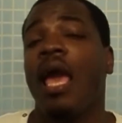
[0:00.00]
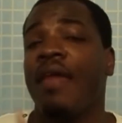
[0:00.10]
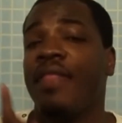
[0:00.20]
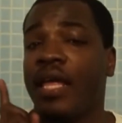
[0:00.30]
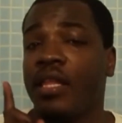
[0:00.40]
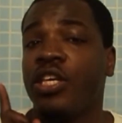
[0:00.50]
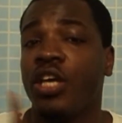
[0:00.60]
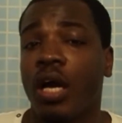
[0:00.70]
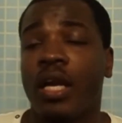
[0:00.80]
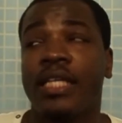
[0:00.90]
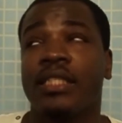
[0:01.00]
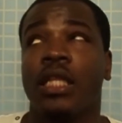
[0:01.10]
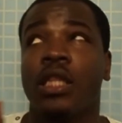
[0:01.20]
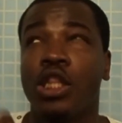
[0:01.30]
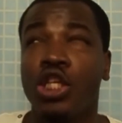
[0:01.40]
And that Yana is a
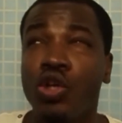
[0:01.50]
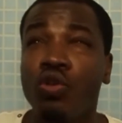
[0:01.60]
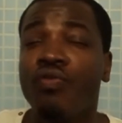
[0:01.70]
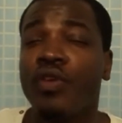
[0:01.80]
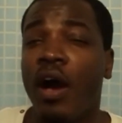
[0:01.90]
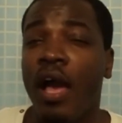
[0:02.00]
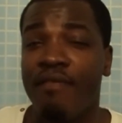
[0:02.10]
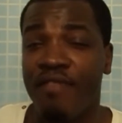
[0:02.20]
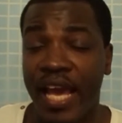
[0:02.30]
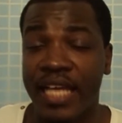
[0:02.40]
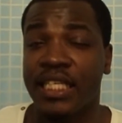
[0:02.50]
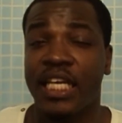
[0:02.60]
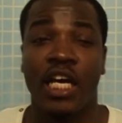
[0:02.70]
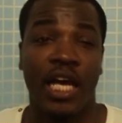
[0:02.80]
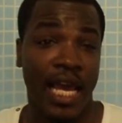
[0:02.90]
little advanced
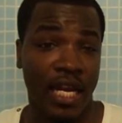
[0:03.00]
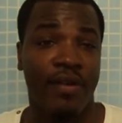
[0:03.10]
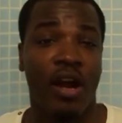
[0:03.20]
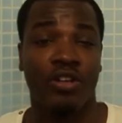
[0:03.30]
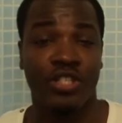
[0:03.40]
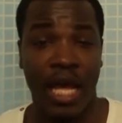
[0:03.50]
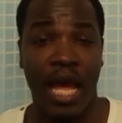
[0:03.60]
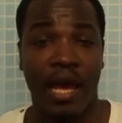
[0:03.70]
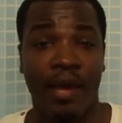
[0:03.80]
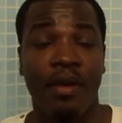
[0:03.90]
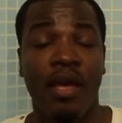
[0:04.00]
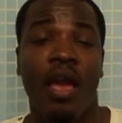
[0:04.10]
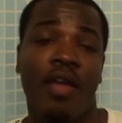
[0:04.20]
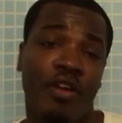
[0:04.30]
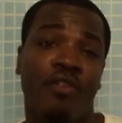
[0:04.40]
and ahead of our time.
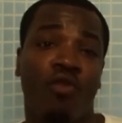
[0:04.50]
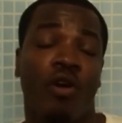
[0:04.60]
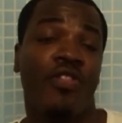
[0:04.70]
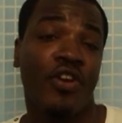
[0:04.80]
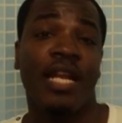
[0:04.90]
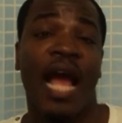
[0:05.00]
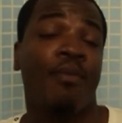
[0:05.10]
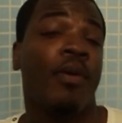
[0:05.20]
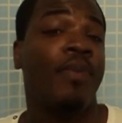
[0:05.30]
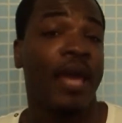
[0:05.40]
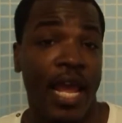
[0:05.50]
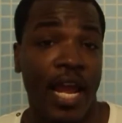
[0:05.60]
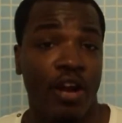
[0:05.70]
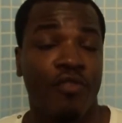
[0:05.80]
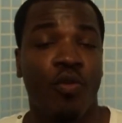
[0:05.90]
Therefore, they're not
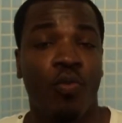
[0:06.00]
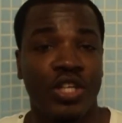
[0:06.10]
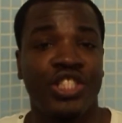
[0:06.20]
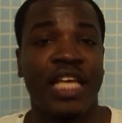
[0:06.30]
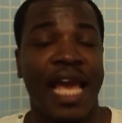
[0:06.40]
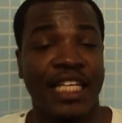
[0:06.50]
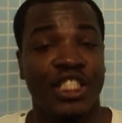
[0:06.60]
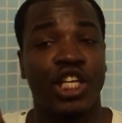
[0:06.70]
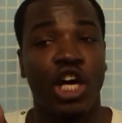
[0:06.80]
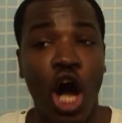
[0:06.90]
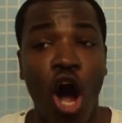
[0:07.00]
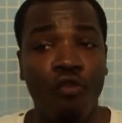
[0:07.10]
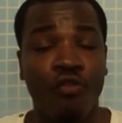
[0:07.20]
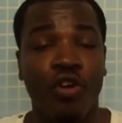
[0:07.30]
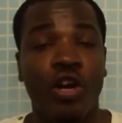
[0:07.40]
prepared for what she has to
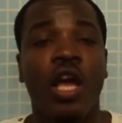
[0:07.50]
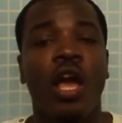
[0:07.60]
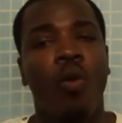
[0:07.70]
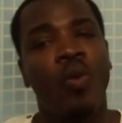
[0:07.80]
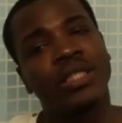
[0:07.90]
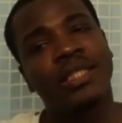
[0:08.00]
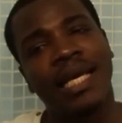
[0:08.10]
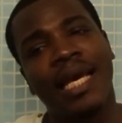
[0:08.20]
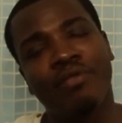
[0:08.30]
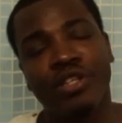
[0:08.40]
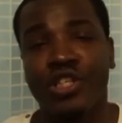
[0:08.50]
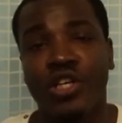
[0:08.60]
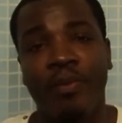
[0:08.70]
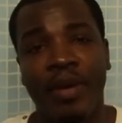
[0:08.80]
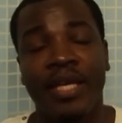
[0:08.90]
offer, which in
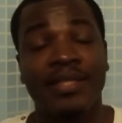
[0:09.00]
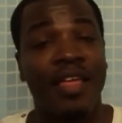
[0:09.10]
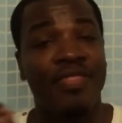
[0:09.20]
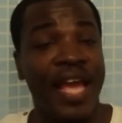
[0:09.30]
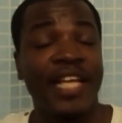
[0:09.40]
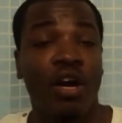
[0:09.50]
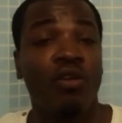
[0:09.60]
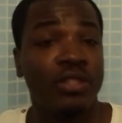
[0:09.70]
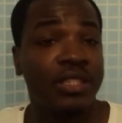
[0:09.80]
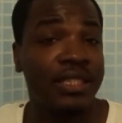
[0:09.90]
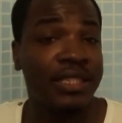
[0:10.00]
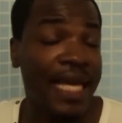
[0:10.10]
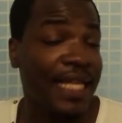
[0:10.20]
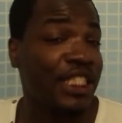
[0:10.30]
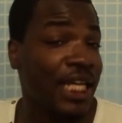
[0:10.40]
return means they don't
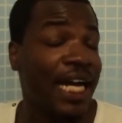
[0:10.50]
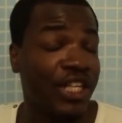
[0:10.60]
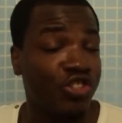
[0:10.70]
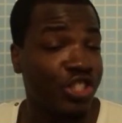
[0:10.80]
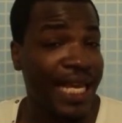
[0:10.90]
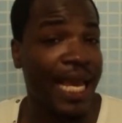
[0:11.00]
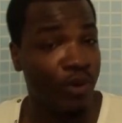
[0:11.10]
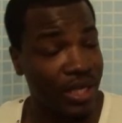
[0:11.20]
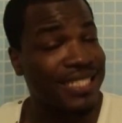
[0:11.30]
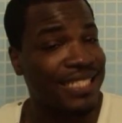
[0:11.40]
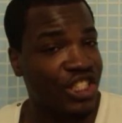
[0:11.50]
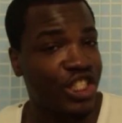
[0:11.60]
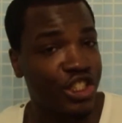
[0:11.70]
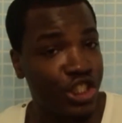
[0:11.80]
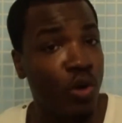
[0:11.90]
tend to understand what it is that
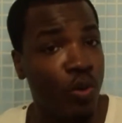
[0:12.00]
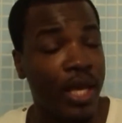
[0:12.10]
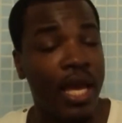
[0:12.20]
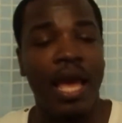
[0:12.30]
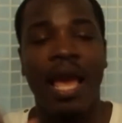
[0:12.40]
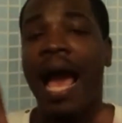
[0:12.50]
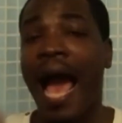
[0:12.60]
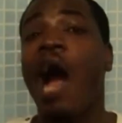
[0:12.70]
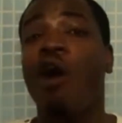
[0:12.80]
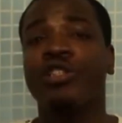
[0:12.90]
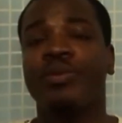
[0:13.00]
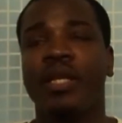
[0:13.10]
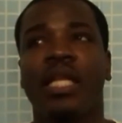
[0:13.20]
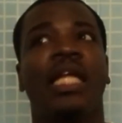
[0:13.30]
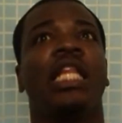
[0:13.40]
she's doing. I
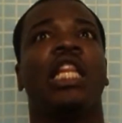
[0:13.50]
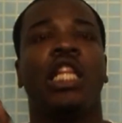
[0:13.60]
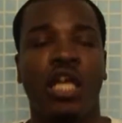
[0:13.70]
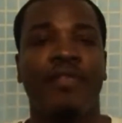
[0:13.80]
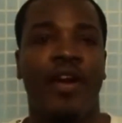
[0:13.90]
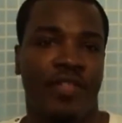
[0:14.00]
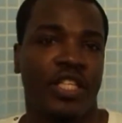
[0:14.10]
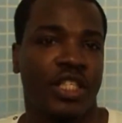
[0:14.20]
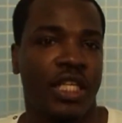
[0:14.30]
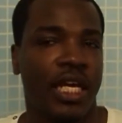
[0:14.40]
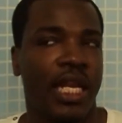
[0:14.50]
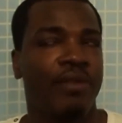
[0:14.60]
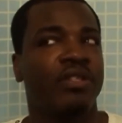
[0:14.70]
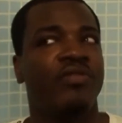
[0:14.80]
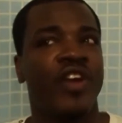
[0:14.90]
ultimately loved everything she did.
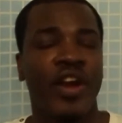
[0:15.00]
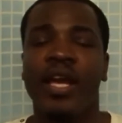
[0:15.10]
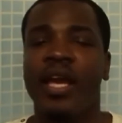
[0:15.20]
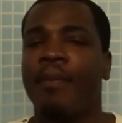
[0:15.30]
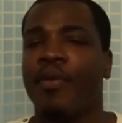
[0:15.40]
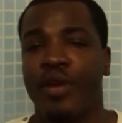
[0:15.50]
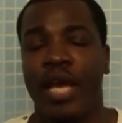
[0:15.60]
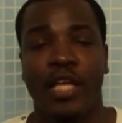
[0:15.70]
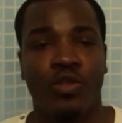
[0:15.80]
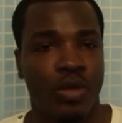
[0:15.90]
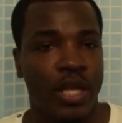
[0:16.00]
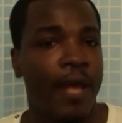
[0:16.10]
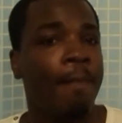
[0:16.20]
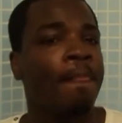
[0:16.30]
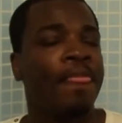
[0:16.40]
It was very Marie
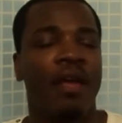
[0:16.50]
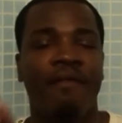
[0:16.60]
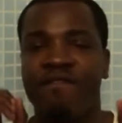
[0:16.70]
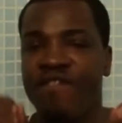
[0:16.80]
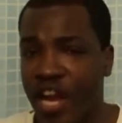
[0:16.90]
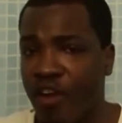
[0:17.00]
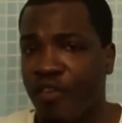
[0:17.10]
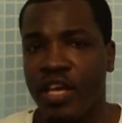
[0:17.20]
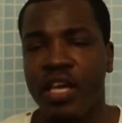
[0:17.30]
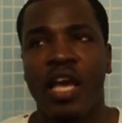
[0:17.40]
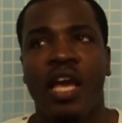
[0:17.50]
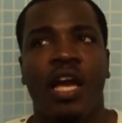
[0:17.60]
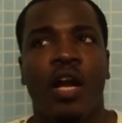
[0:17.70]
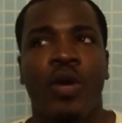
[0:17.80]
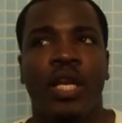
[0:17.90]
Antoinette, very
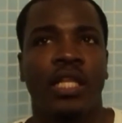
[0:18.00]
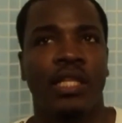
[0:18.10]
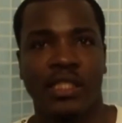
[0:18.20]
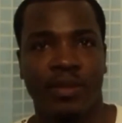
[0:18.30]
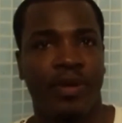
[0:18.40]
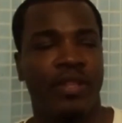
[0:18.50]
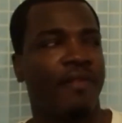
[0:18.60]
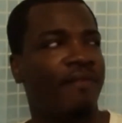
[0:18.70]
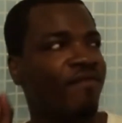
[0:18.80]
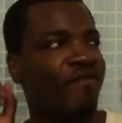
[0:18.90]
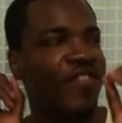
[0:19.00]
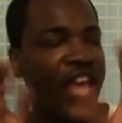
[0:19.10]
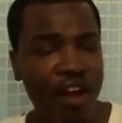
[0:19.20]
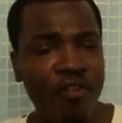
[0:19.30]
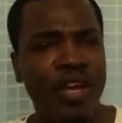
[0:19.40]
Queen Elizabeth,
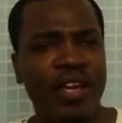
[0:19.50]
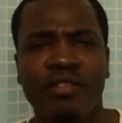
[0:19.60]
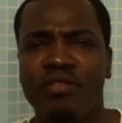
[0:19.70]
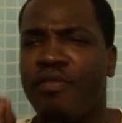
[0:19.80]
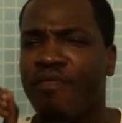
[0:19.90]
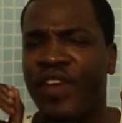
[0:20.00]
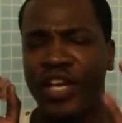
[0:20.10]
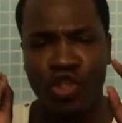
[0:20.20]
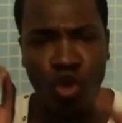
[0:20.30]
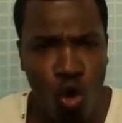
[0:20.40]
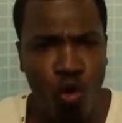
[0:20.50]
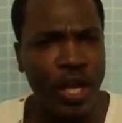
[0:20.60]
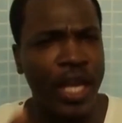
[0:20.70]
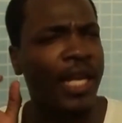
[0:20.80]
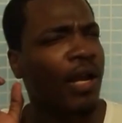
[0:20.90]
very
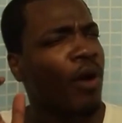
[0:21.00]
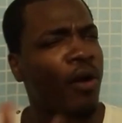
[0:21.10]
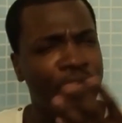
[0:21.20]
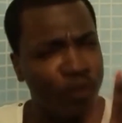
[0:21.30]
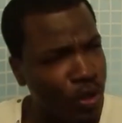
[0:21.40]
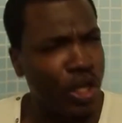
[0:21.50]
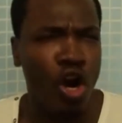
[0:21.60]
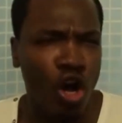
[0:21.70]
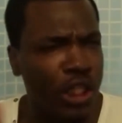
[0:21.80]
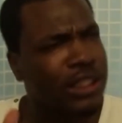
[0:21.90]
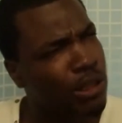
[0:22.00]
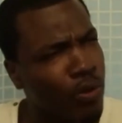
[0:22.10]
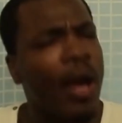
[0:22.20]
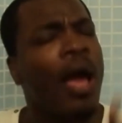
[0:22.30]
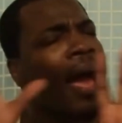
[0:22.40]
Victorian, if you want to call it so
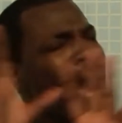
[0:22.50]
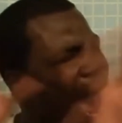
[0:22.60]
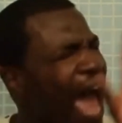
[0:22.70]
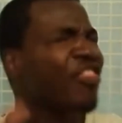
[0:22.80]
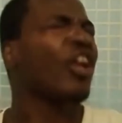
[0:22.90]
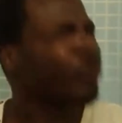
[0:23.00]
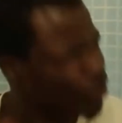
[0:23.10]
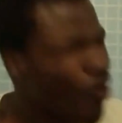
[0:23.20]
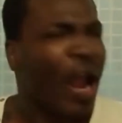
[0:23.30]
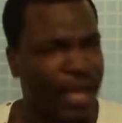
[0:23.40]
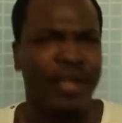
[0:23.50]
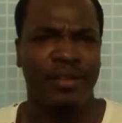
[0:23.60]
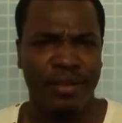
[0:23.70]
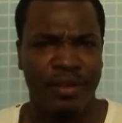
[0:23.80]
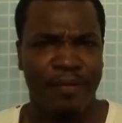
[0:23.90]
what. I thought it was great.
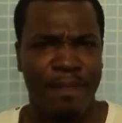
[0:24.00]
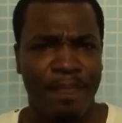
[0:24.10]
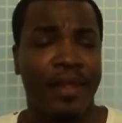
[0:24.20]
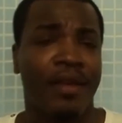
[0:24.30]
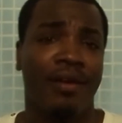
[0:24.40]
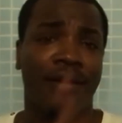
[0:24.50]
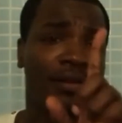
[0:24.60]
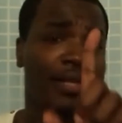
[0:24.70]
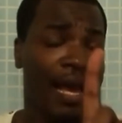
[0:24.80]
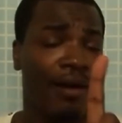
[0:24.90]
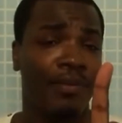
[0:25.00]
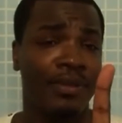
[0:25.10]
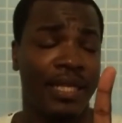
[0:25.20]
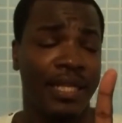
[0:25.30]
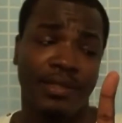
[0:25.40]
Now, let
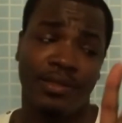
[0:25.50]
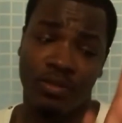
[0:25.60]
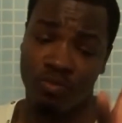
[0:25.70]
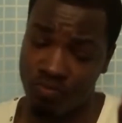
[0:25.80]
me say this.